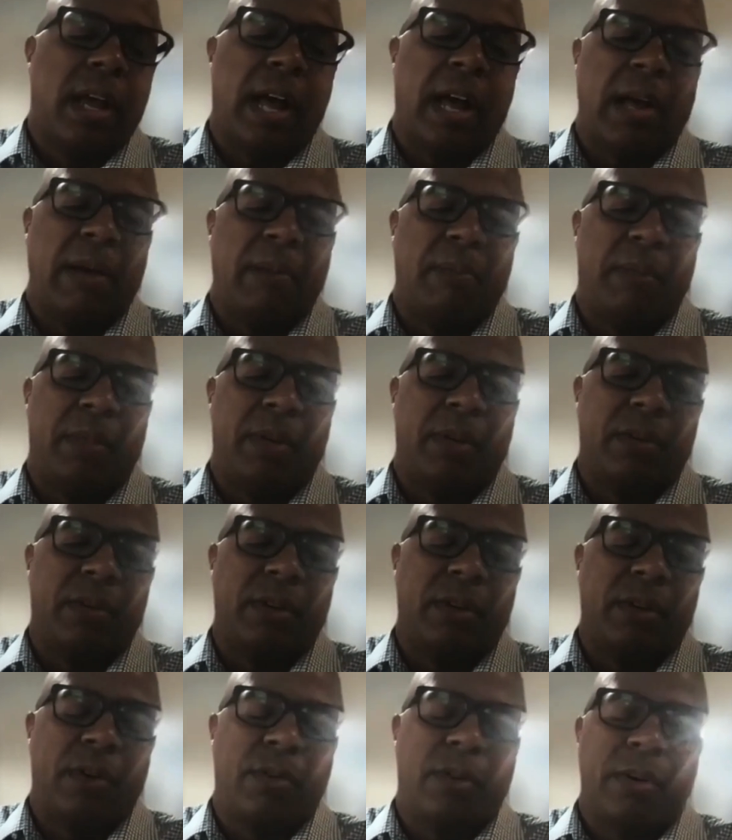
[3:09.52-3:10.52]

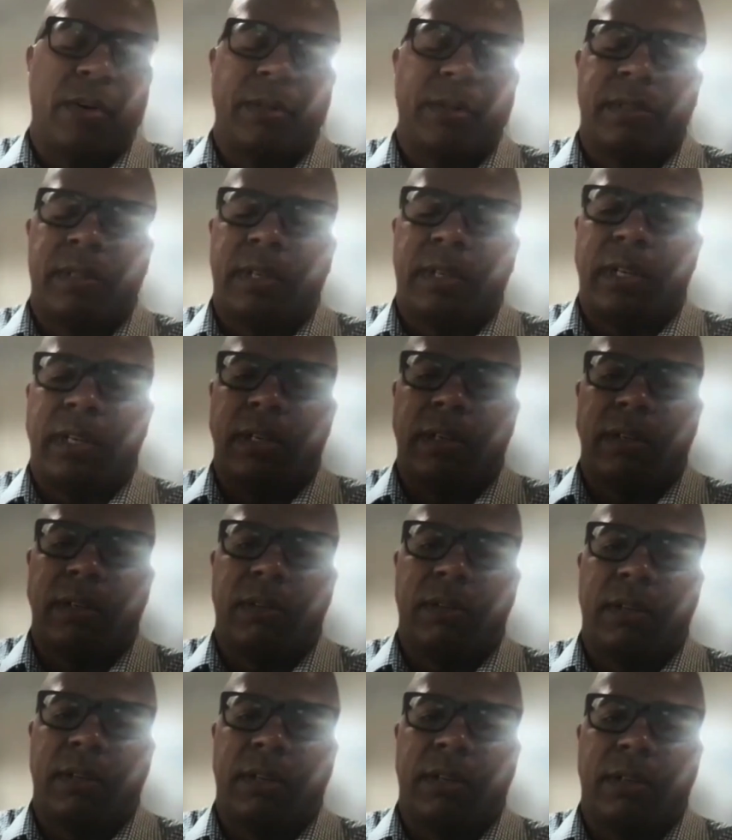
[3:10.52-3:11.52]
There was
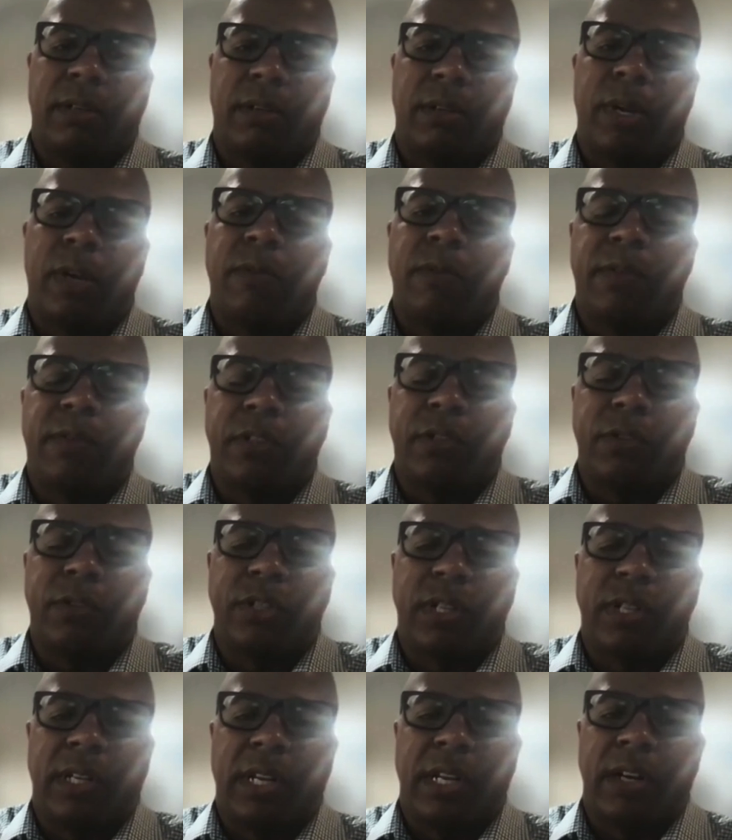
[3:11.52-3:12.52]
the Green
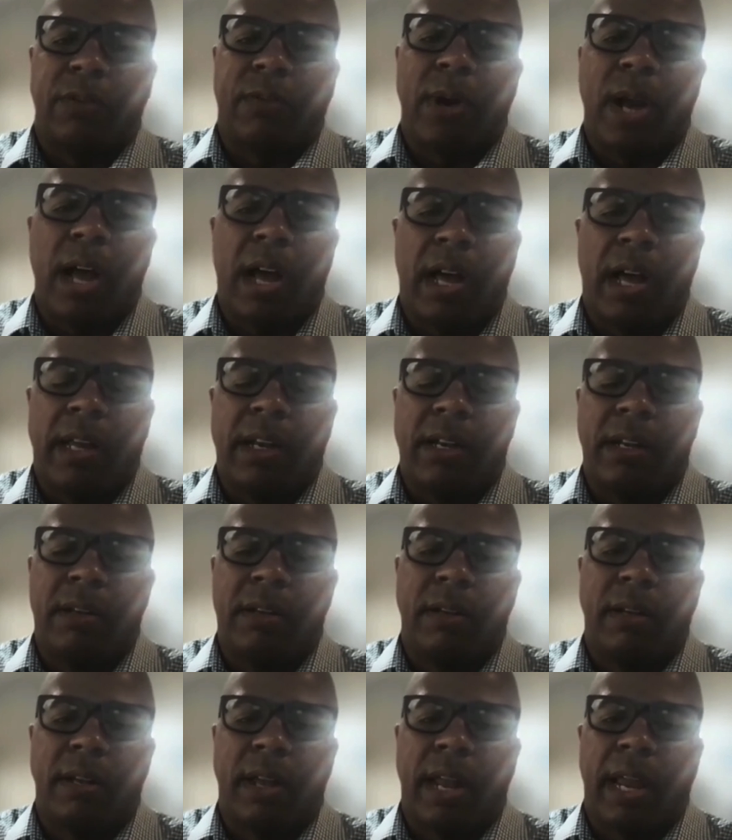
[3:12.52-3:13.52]
Revolution in Iran,
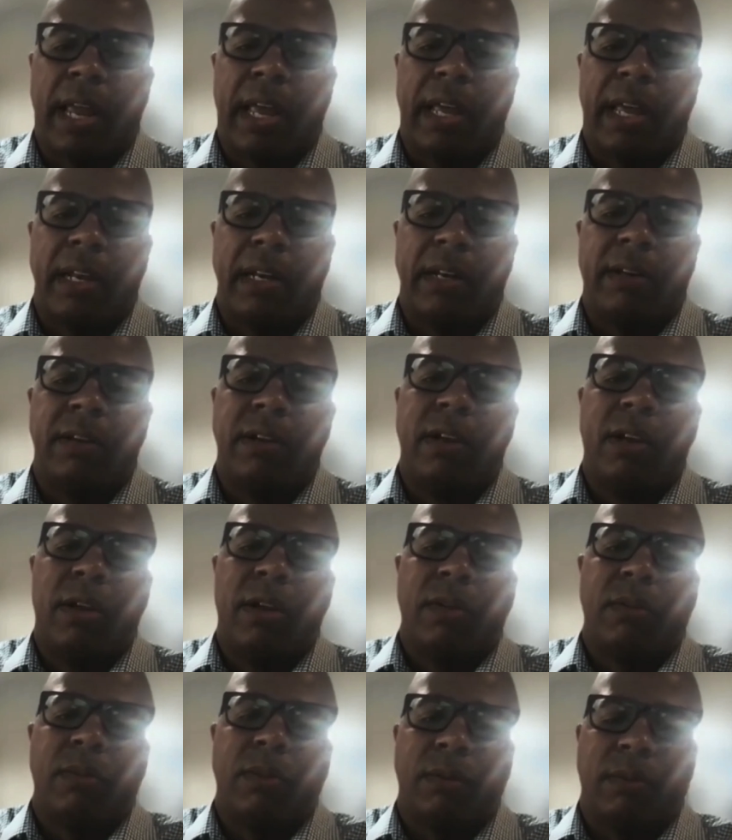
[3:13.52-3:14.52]
and
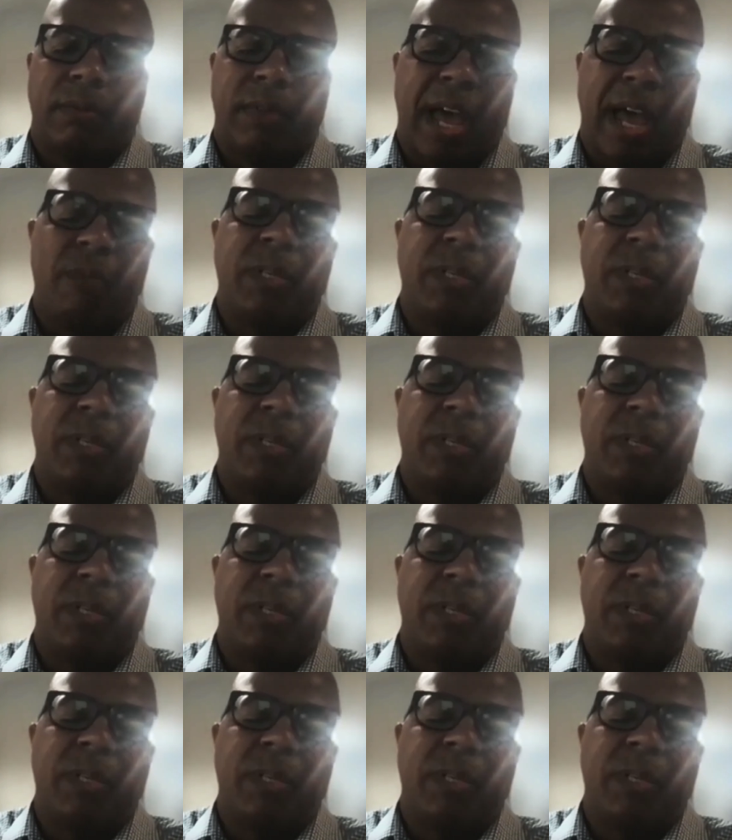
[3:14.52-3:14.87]
that